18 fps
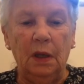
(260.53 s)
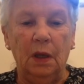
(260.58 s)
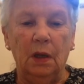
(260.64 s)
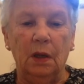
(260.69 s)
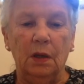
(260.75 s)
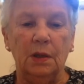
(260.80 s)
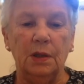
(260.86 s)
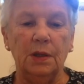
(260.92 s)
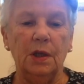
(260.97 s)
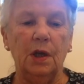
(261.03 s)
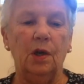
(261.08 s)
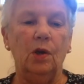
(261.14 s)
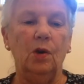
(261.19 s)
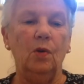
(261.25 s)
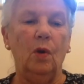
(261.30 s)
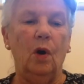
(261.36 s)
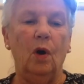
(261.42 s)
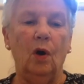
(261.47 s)

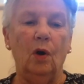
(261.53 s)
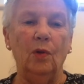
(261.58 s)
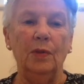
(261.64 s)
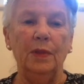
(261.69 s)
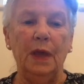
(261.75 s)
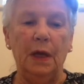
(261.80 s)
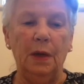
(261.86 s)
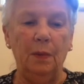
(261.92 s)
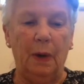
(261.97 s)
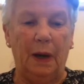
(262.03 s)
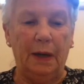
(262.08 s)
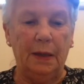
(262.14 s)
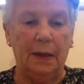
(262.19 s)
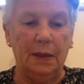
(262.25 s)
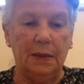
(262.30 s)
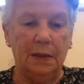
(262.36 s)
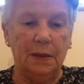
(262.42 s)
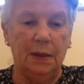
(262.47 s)
So on they
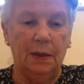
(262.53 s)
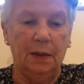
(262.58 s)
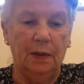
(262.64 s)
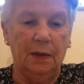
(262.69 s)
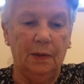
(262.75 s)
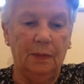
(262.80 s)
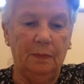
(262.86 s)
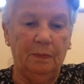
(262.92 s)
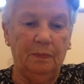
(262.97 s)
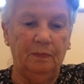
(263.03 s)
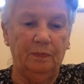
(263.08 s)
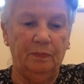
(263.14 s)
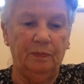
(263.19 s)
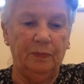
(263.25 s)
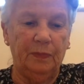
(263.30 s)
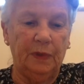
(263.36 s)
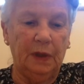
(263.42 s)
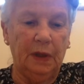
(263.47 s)
went.
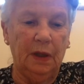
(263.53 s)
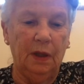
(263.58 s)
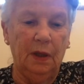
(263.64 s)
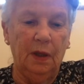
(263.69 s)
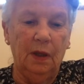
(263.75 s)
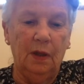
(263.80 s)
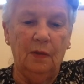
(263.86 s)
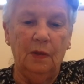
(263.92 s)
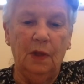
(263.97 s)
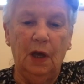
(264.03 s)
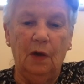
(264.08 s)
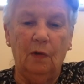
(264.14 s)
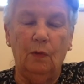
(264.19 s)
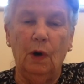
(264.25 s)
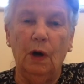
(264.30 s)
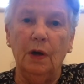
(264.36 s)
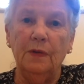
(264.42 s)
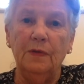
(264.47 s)
They
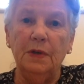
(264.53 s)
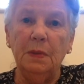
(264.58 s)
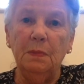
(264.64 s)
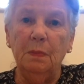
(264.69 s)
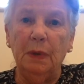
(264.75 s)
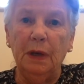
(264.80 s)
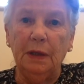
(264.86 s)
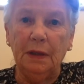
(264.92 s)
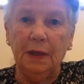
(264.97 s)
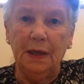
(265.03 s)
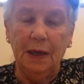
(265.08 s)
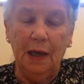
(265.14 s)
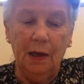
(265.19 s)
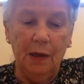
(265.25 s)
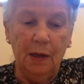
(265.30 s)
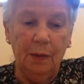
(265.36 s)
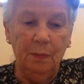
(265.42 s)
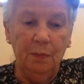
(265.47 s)
arrived in
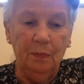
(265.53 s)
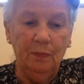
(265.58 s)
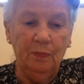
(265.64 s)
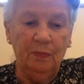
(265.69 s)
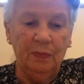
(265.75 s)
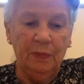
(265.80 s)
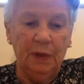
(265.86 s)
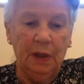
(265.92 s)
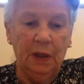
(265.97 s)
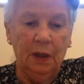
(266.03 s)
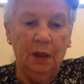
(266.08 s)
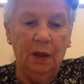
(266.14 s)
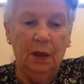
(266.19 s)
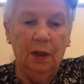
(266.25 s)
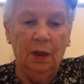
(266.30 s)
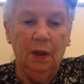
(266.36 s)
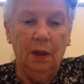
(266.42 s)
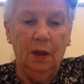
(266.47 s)
Bethlehem,
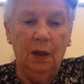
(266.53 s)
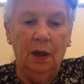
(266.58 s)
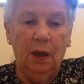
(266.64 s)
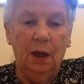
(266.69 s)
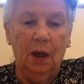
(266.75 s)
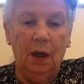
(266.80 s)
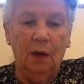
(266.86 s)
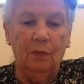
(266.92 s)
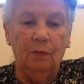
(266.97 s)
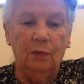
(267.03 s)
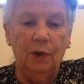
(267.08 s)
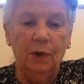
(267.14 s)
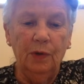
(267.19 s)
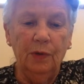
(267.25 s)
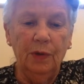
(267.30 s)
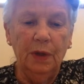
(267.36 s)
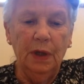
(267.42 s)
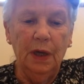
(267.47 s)
and
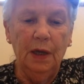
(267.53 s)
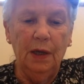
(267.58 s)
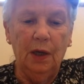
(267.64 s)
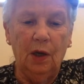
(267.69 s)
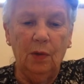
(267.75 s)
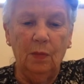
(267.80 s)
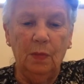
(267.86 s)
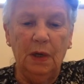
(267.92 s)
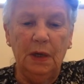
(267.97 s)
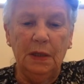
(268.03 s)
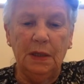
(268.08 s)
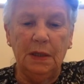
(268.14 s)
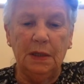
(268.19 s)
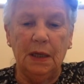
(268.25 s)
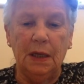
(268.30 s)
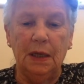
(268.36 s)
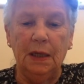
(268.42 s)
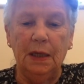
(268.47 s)
Ruth and Naomi
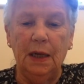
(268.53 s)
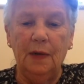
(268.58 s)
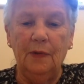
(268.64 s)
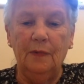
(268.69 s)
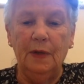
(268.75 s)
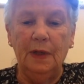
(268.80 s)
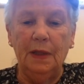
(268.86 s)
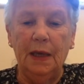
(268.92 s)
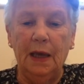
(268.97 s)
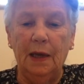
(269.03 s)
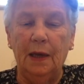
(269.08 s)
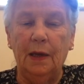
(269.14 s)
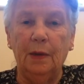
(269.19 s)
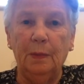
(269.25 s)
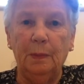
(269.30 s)
stayed living there.